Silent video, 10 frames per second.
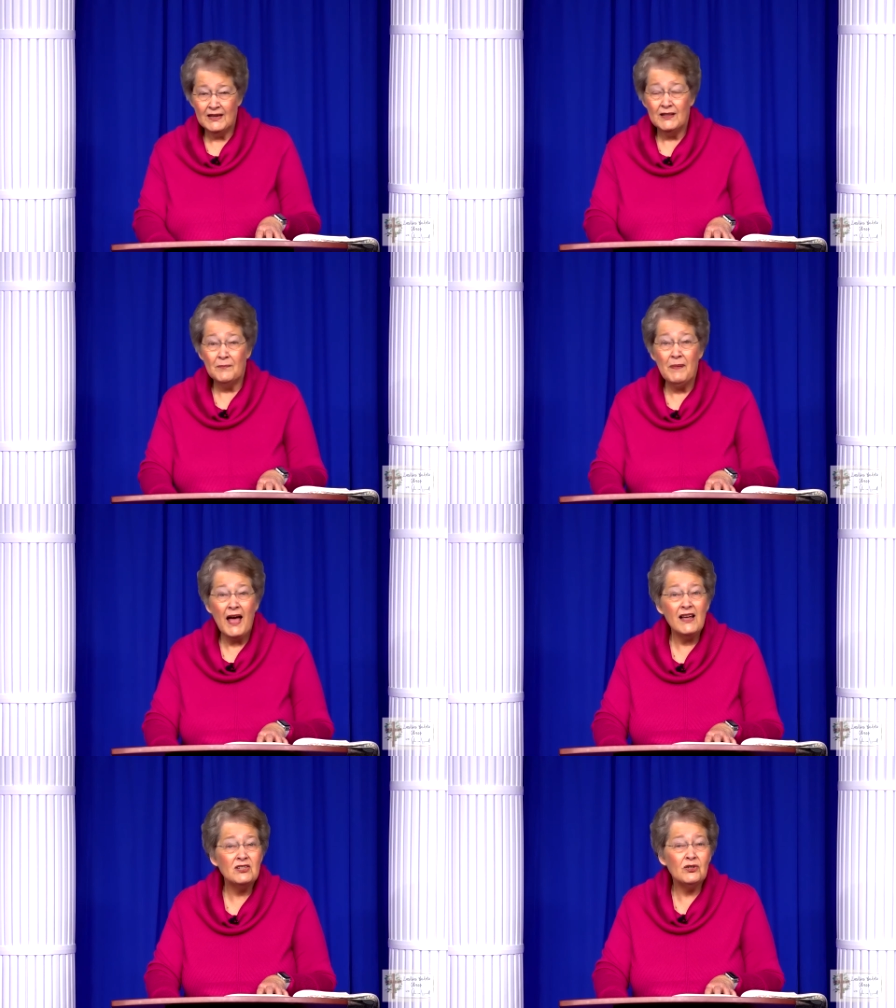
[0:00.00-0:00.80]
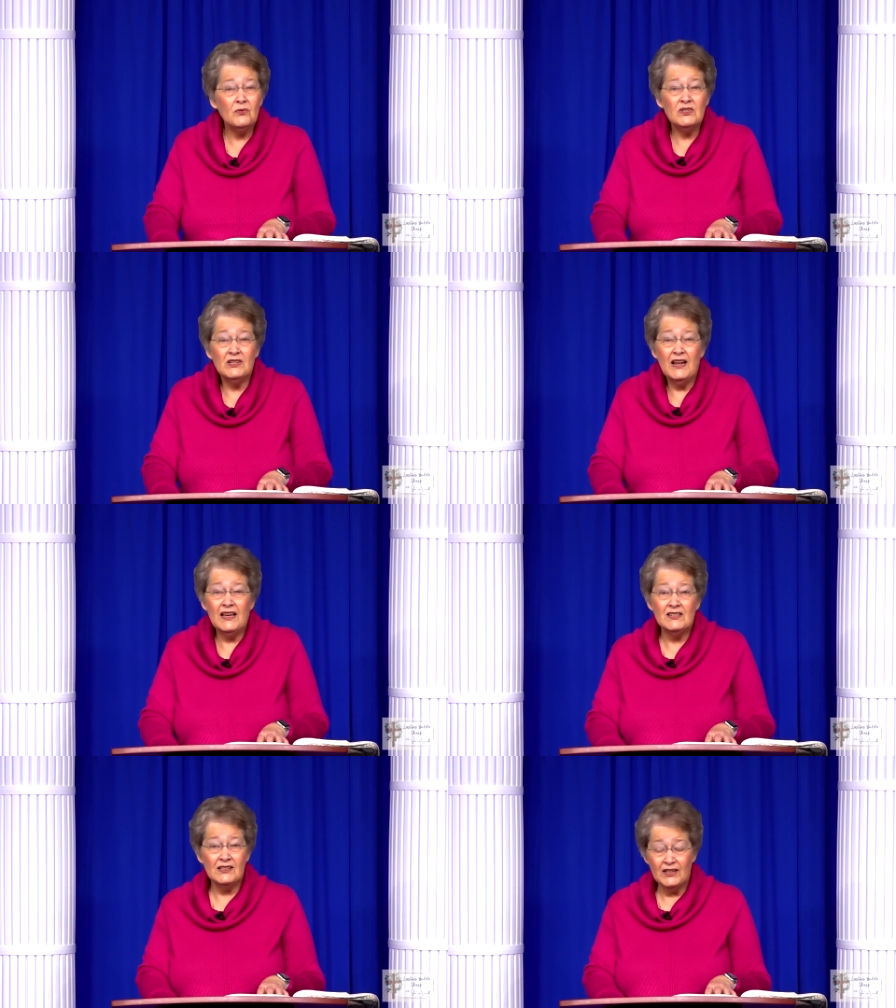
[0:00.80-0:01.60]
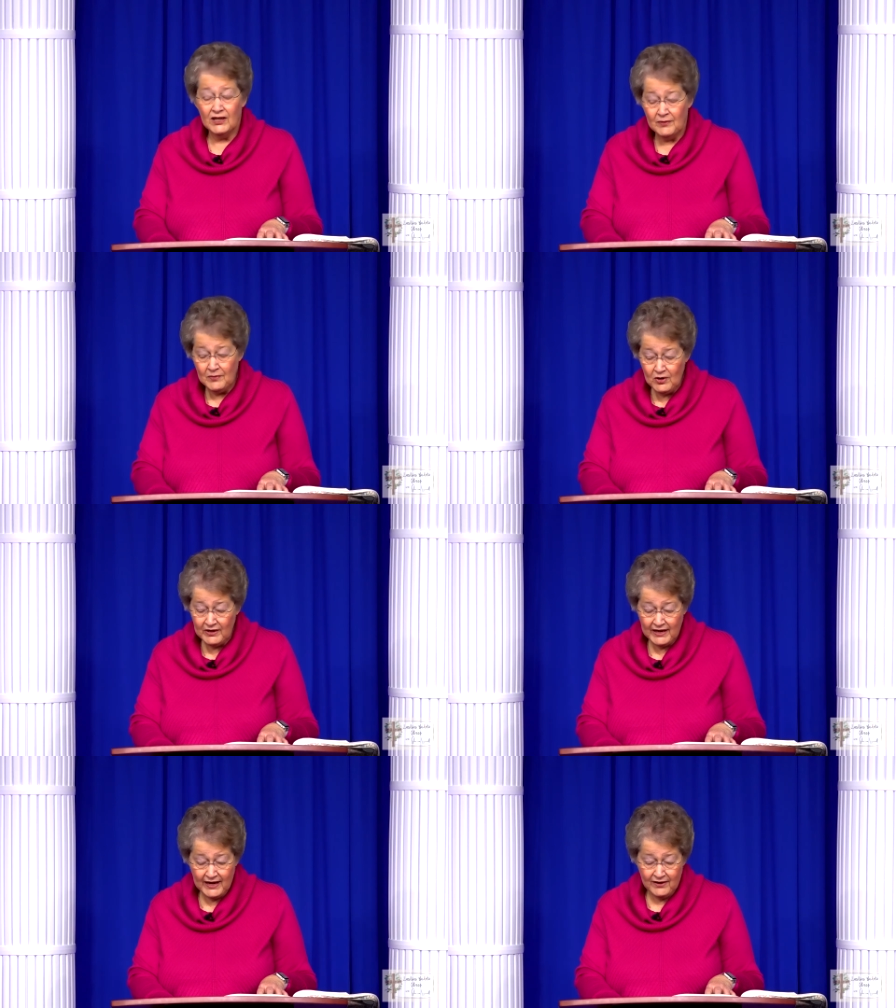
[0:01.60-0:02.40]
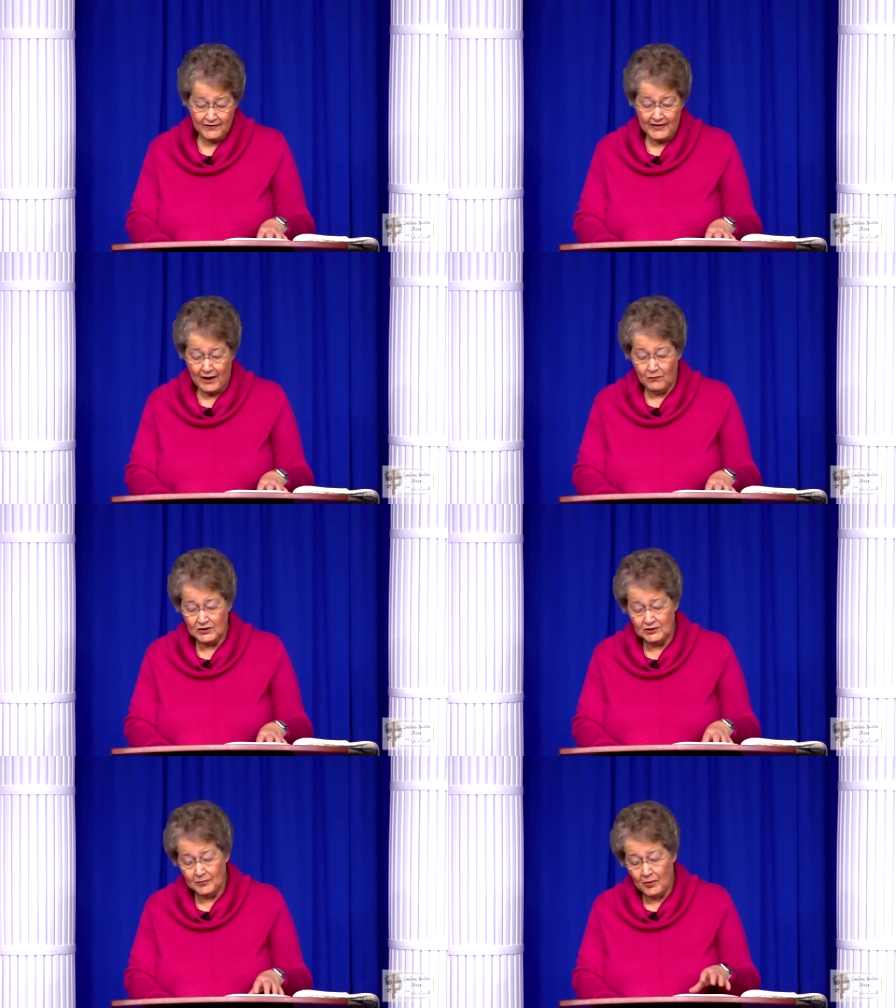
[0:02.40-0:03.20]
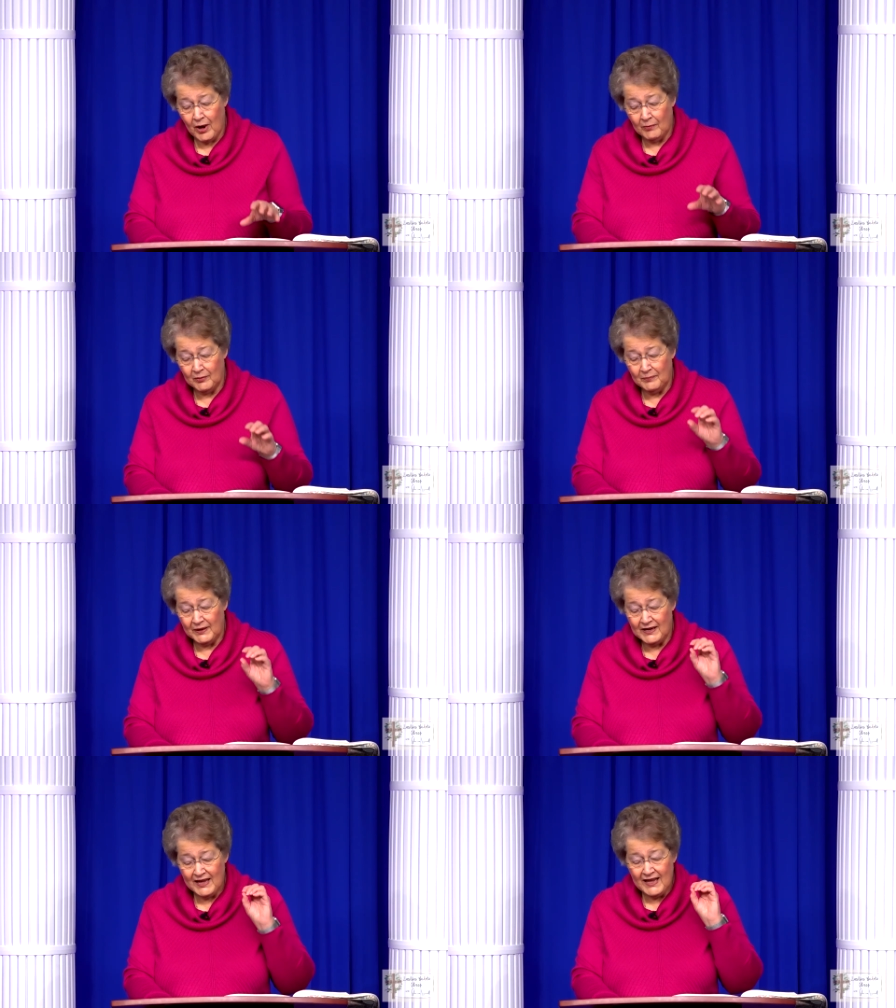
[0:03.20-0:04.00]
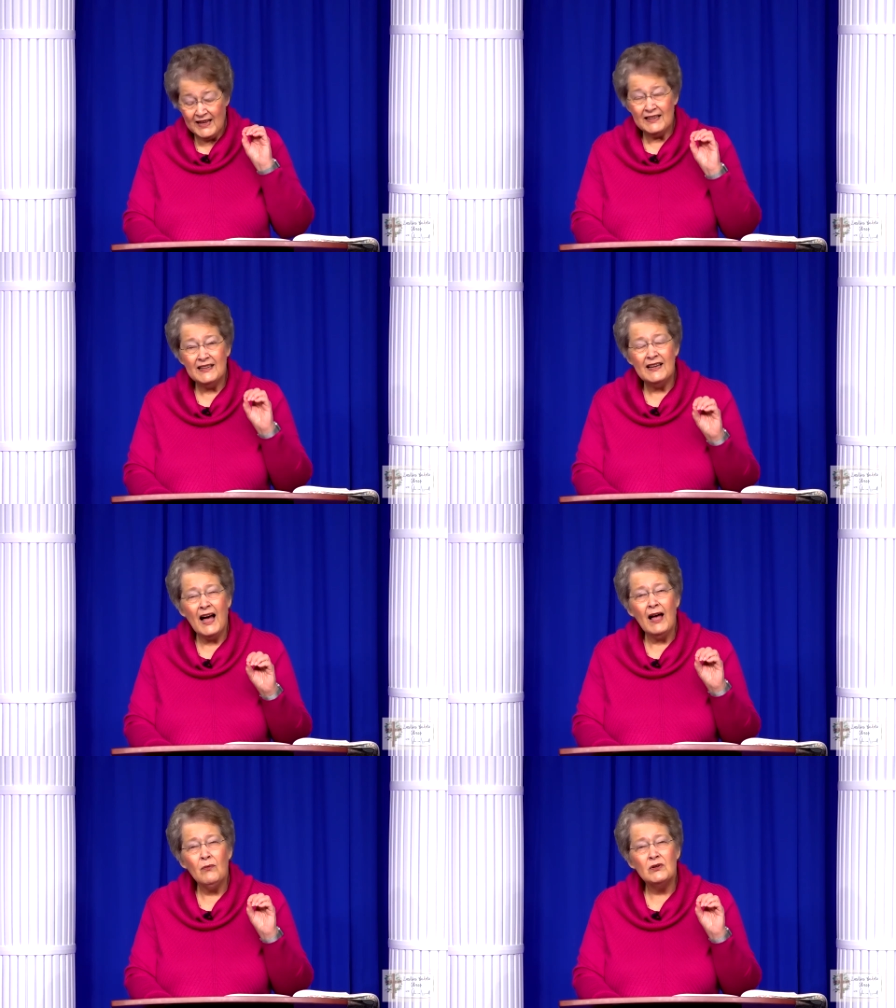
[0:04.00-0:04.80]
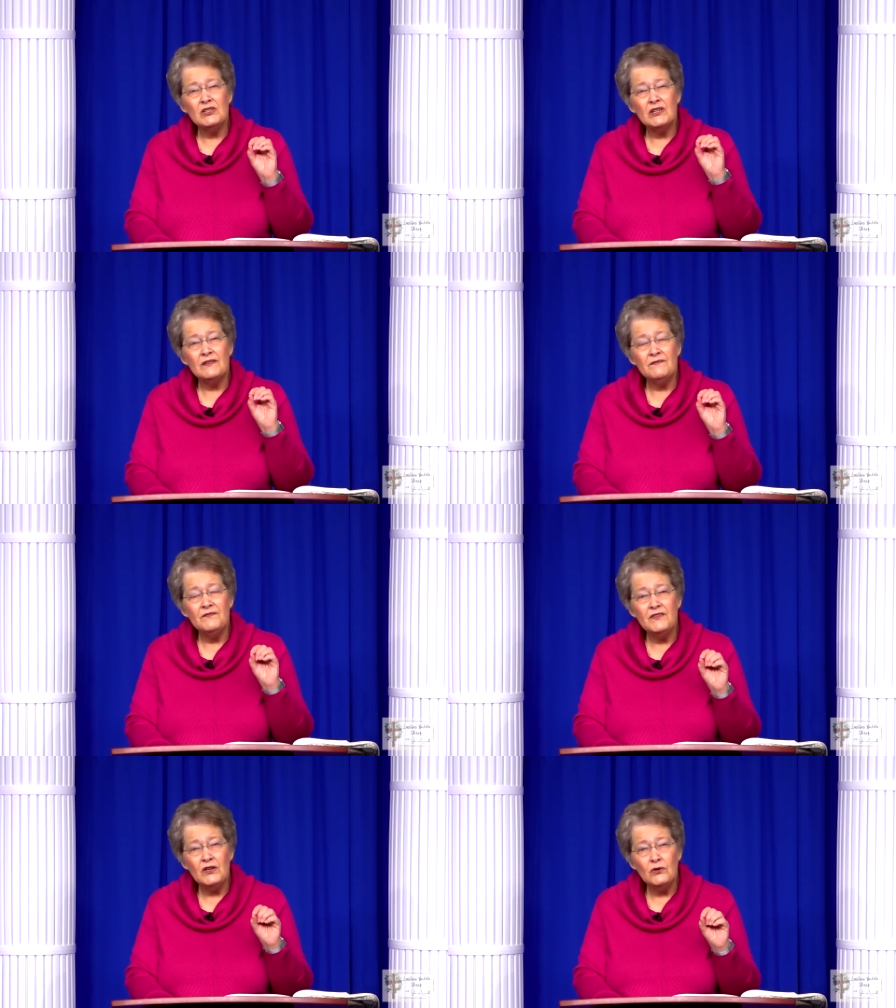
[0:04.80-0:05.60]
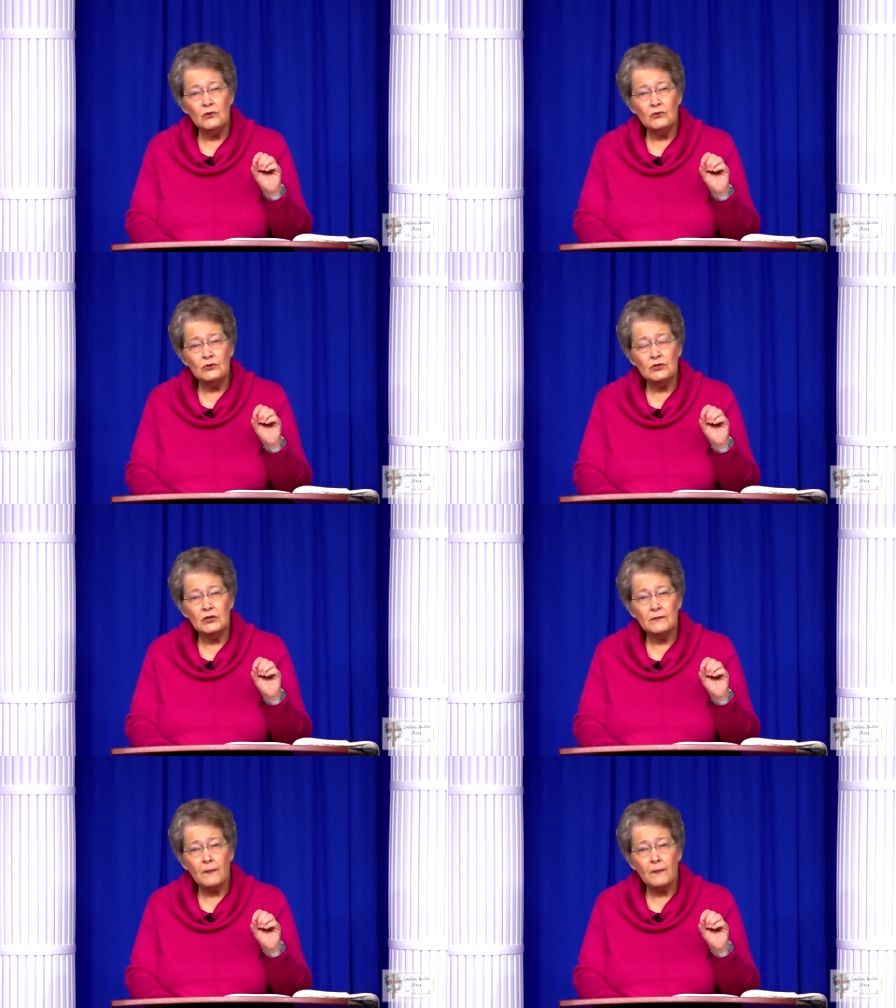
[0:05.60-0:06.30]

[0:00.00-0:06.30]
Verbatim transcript: The pastor was an excellent communicator. That wasn't a problem. But Guy was confused